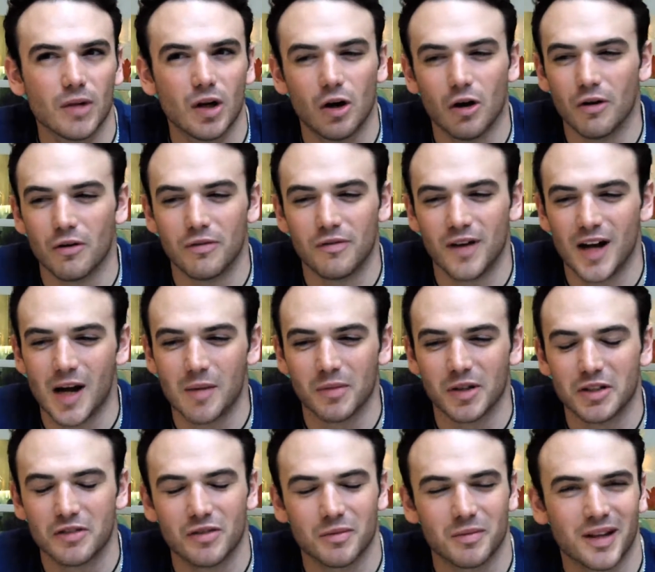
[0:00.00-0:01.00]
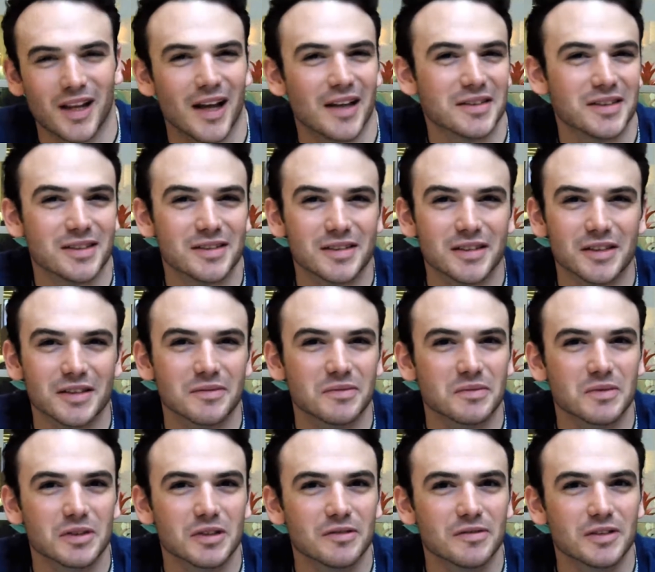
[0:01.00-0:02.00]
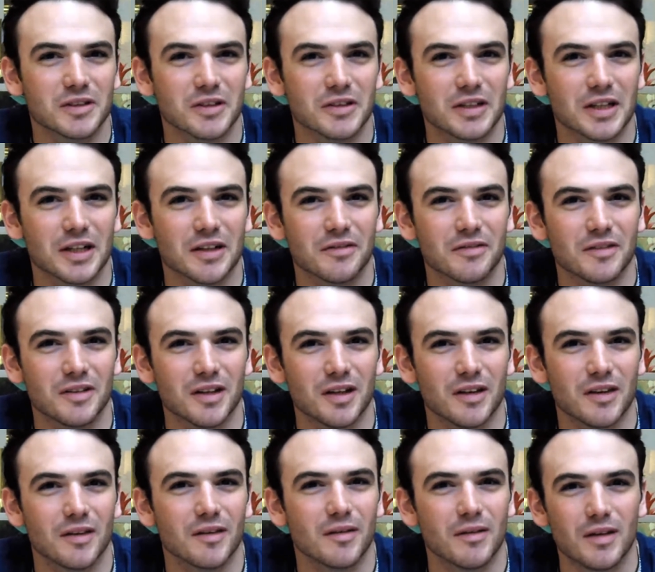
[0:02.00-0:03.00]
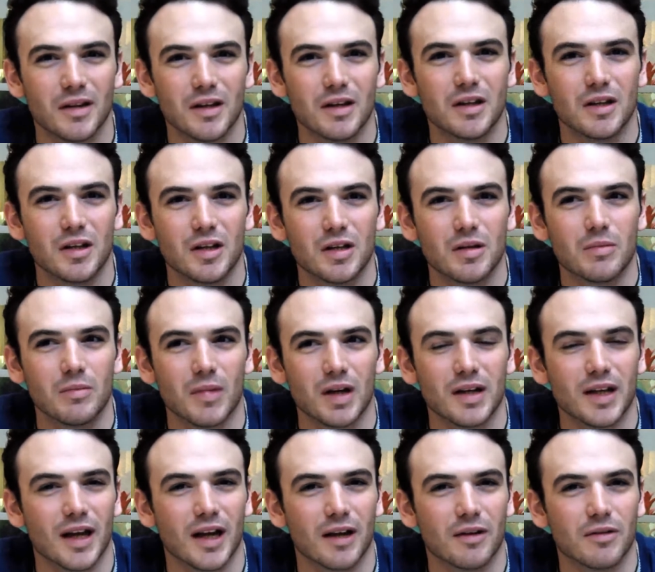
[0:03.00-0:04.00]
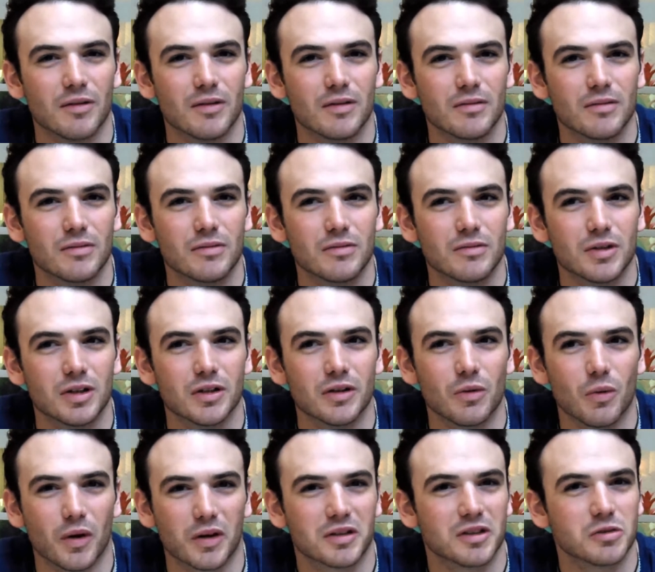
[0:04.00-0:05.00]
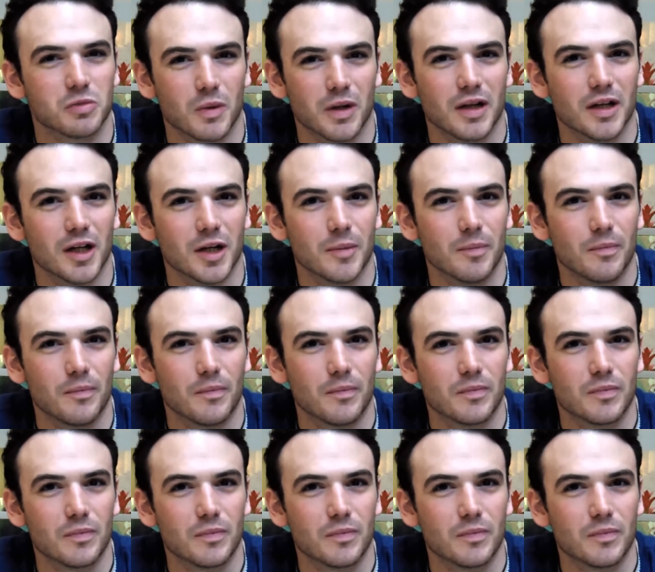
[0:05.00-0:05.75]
whole family from Kensington to Philadelphia, and my dad really worked his way up.